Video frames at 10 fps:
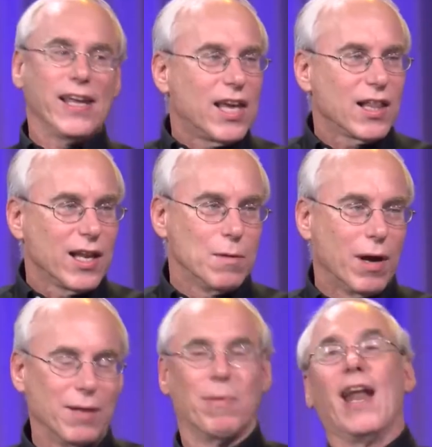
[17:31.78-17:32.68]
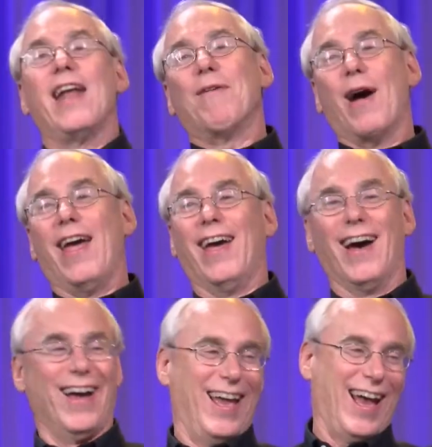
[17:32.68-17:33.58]
didn't kill anybody, yeah, but
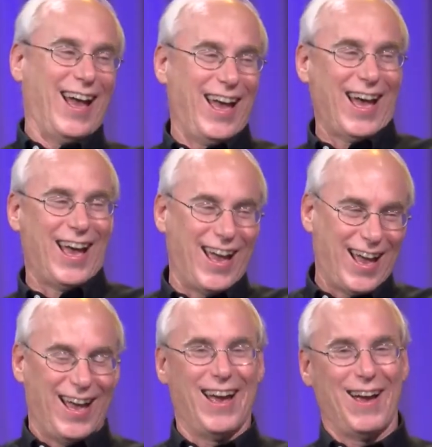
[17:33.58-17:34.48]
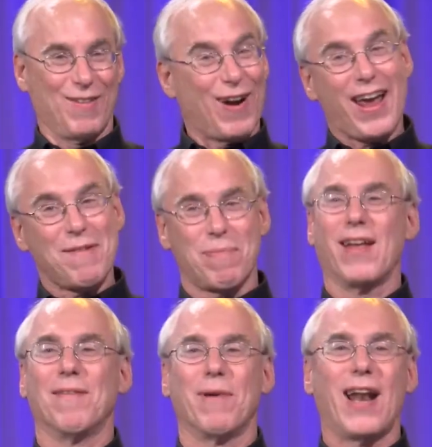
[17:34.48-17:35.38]
anyway, no, uh, right?
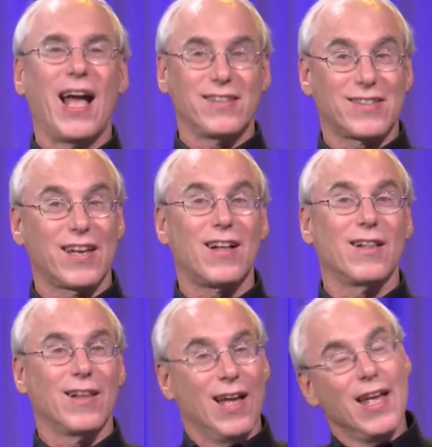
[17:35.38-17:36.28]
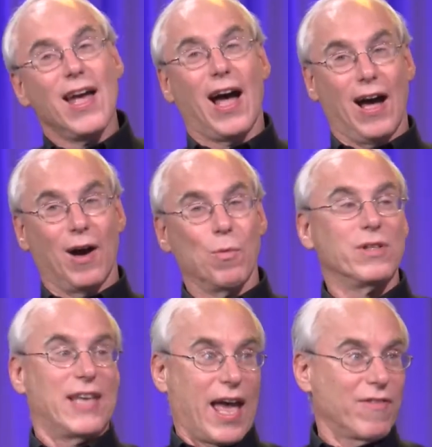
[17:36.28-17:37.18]
But but I still uh,
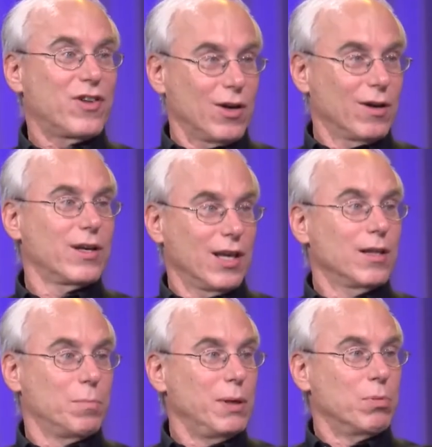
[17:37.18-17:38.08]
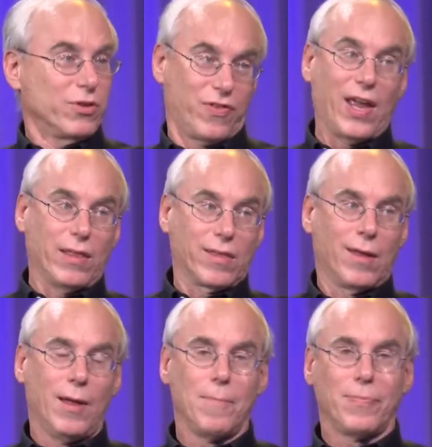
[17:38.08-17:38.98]
was after killing mm. people's faith.
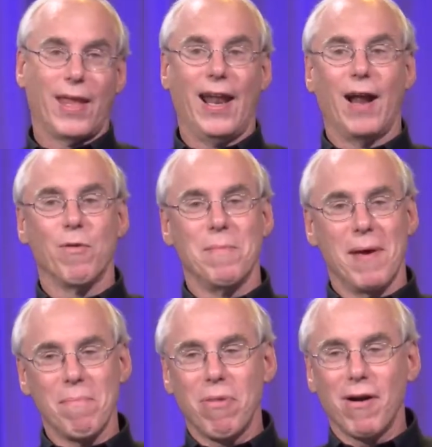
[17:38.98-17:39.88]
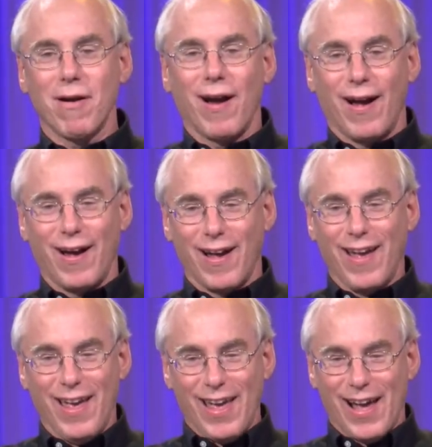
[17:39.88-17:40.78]
Mm. And I remember
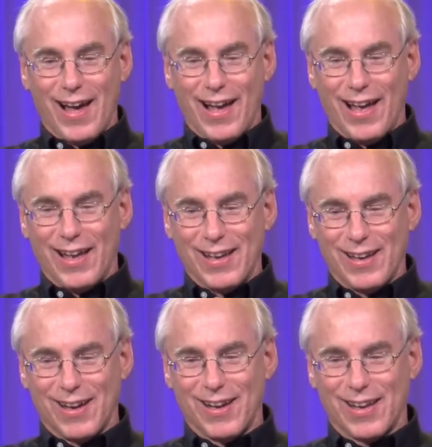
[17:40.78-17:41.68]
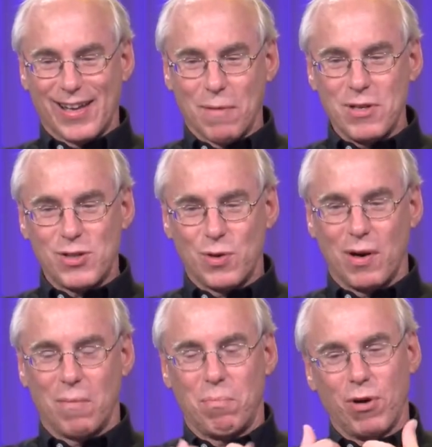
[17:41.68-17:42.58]
uh, uh, coming to
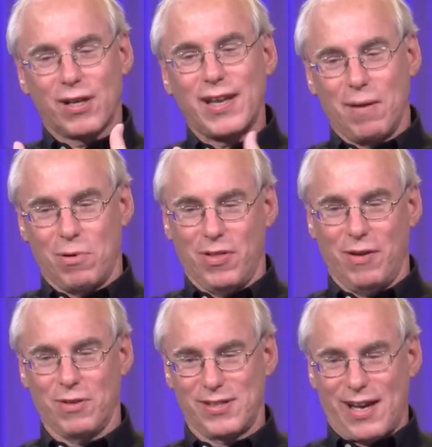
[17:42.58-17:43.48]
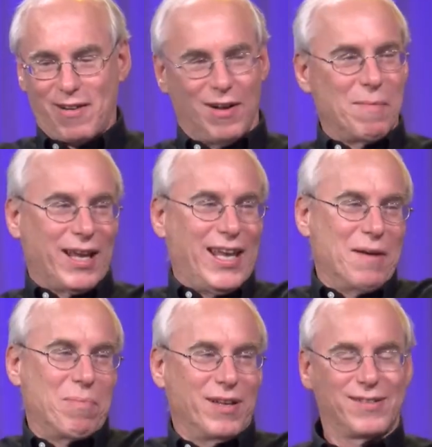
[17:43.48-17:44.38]
a book table that was out on my
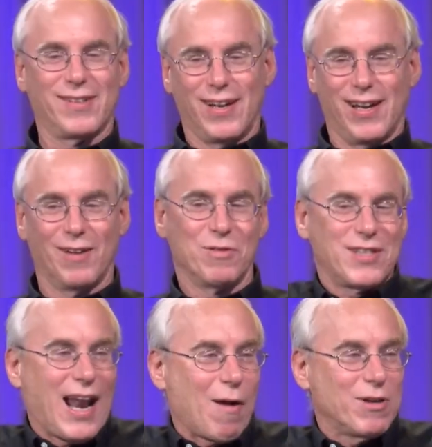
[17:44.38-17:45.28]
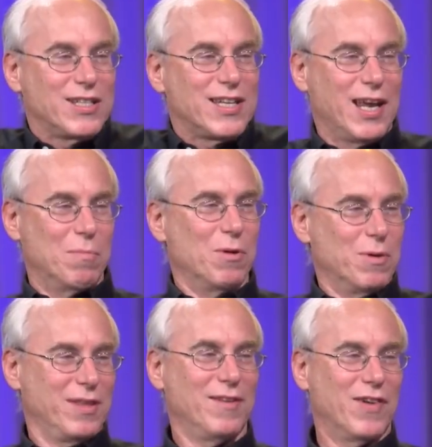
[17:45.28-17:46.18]
campus. Uh, it was an outreach table
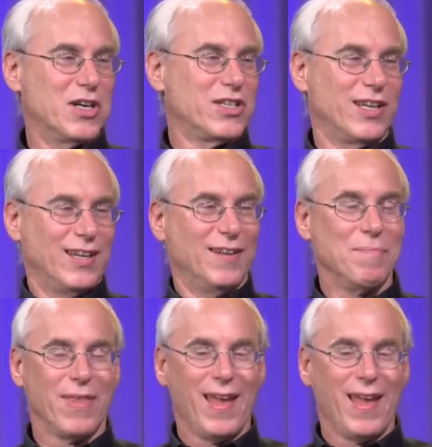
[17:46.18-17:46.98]
with InterVarsity,